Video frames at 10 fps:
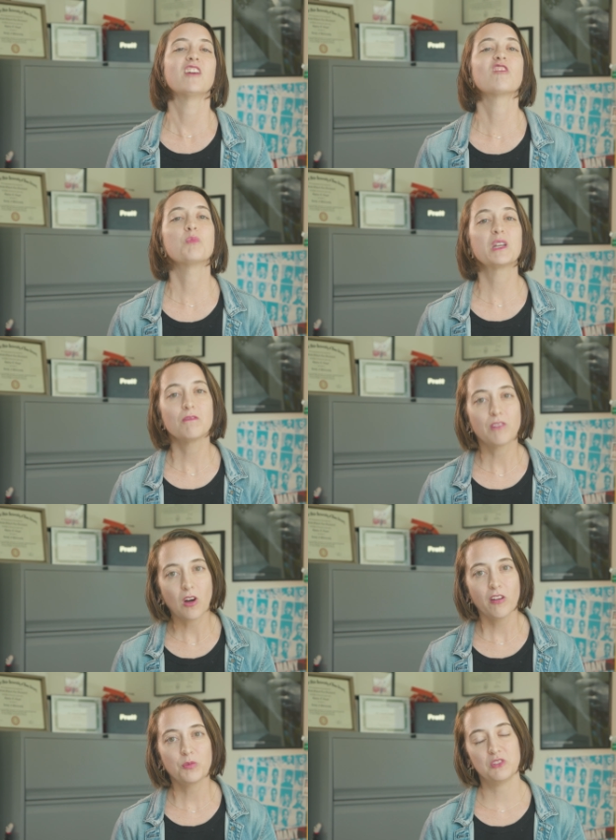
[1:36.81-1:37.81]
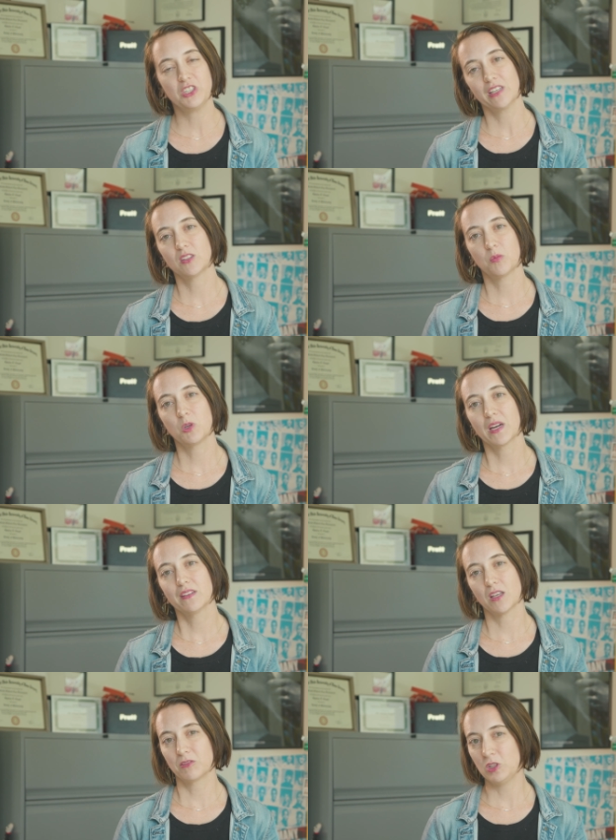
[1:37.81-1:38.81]
If you've been involved with
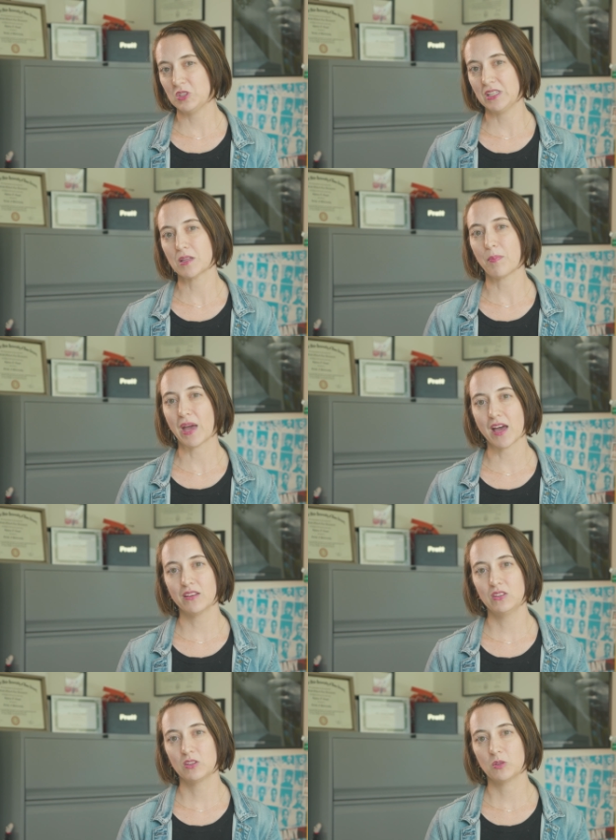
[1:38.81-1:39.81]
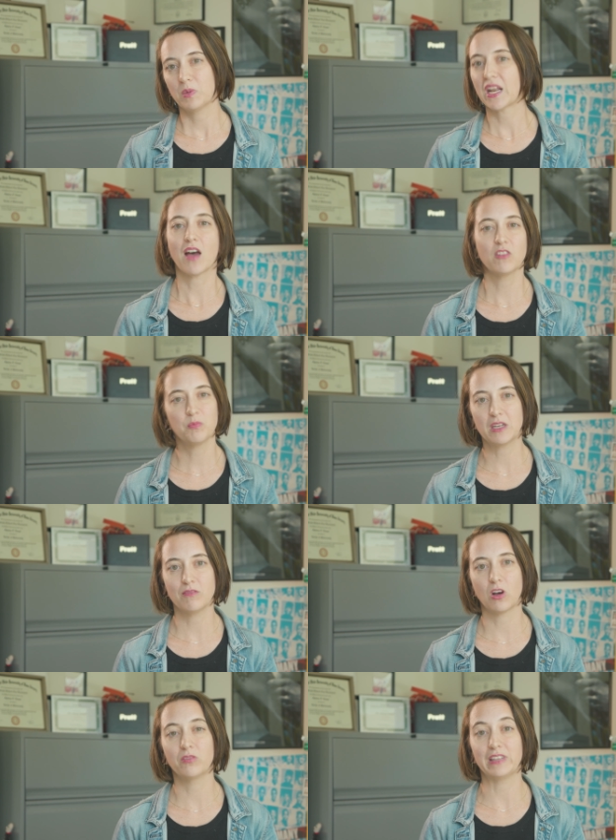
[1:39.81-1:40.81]
GSWS FQT in the past, but haven't been
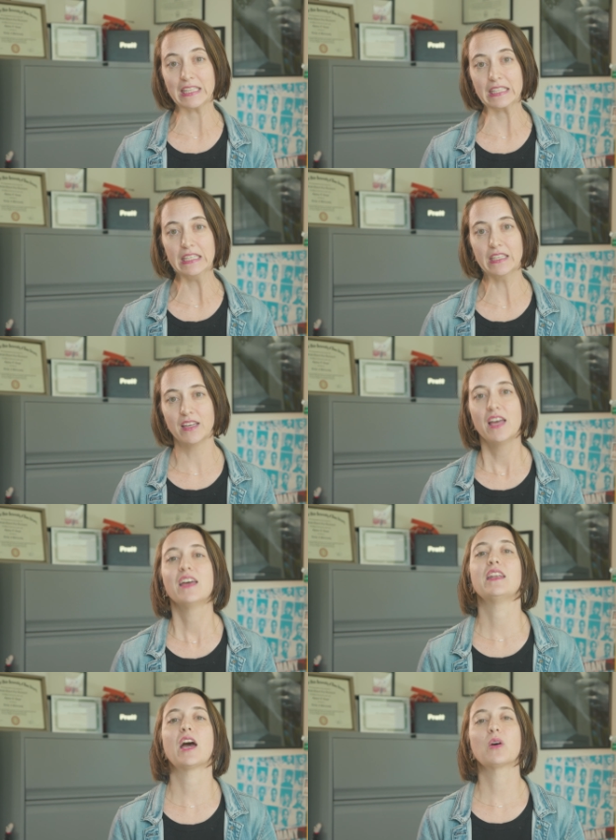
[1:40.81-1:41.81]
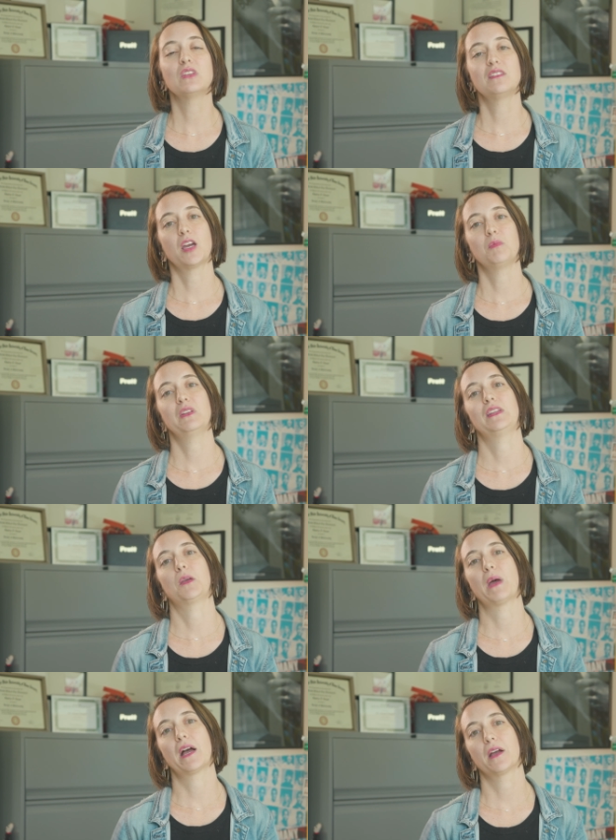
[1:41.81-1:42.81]
involved lately, now is the time to
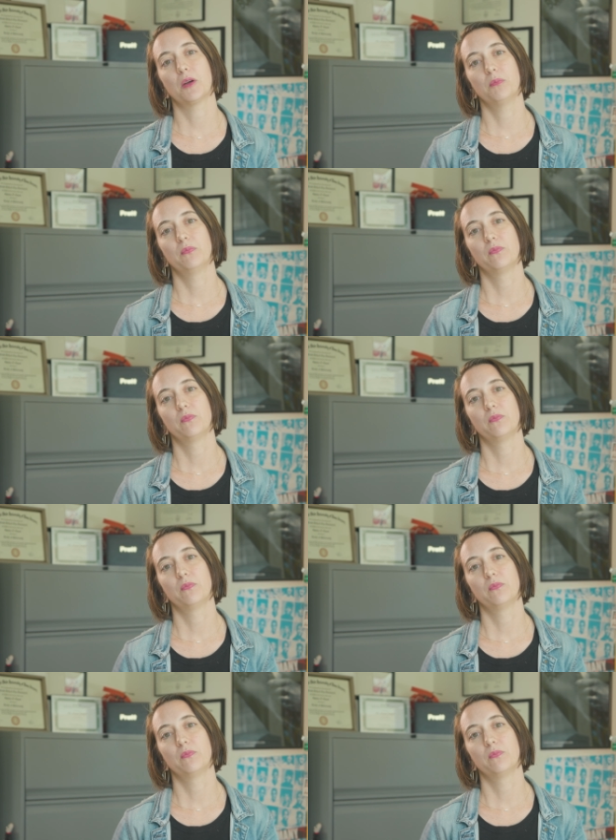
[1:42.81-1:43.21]
sync back up.